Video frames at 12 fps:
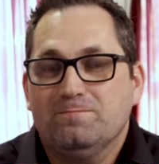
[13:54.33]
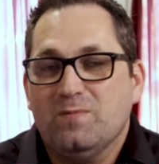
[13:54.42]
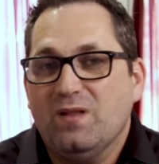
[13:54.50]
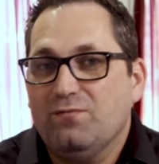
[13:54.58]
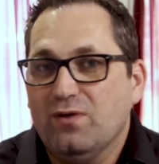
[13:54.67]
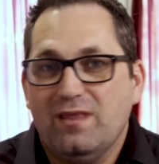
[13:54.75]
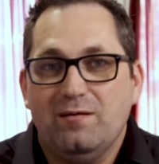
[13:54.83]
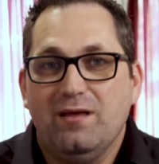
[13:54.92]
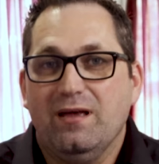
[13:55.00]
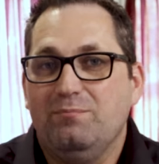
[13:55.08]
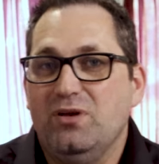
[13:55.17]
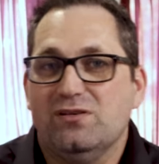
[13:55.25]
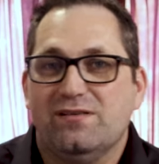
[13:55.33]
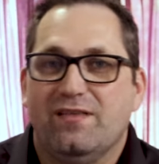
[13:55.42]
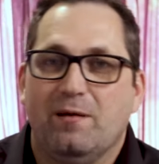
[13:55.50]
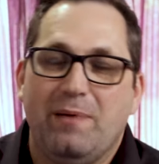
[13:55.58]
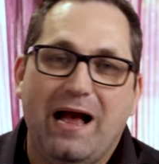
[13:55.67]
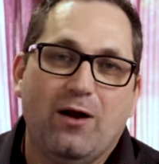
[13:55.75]
for the abuse of
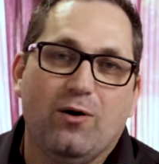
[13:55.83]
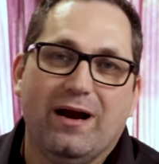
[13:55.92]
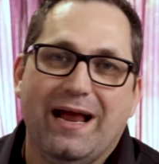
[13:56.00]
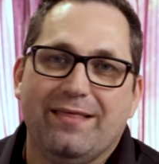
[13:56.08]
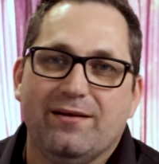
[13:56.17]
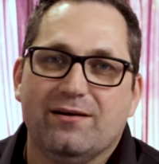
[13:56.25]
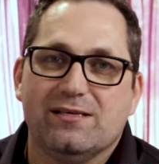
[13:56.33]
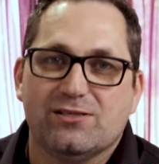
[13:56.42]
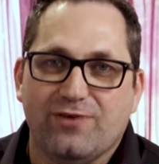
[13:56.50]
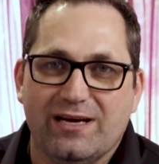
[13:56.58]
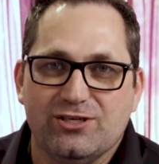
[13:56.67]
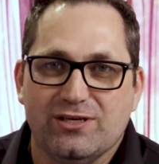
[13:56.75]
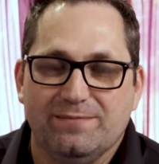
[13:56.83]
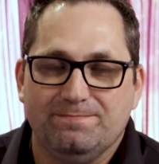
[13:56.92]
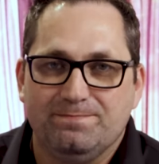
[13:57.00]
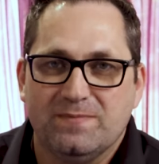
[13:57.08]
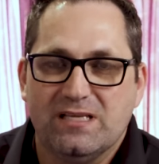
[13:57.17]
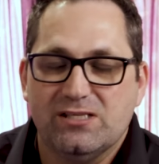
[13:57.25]
their power and their discretion.
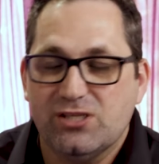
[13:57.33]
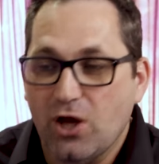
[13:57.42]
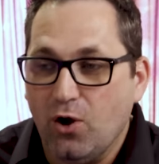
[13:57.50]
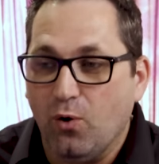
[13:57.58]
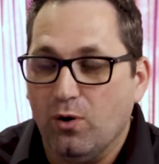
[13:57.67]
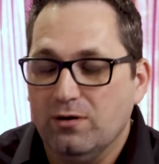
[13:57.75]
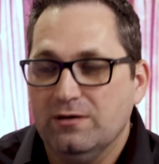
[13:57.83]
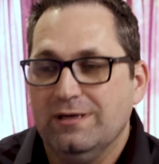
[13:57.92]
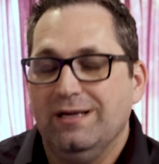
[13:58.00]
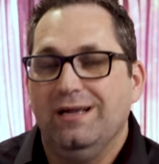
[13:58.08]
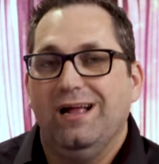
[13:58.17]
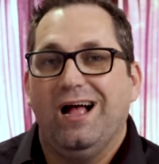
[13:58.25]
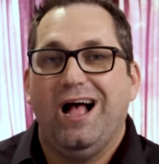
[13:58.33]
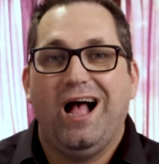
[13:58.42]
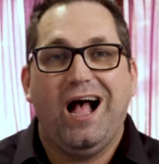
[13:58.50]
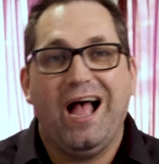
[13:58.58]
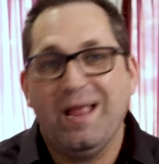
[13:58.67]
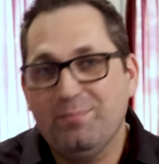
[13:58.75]
So
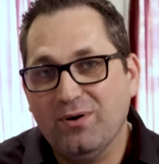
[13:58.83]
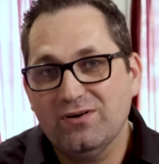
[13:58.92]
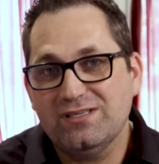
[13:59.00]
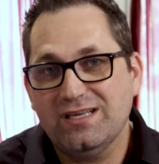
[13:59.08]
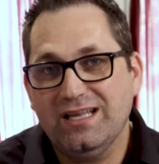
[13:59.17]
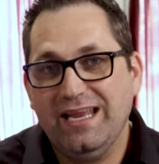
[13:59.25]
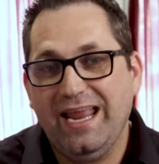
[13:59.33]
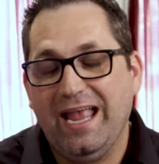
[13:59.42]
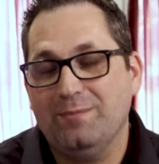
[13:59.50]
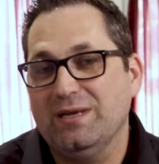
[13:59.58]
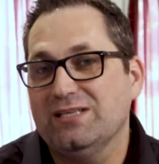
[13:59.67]
I personally am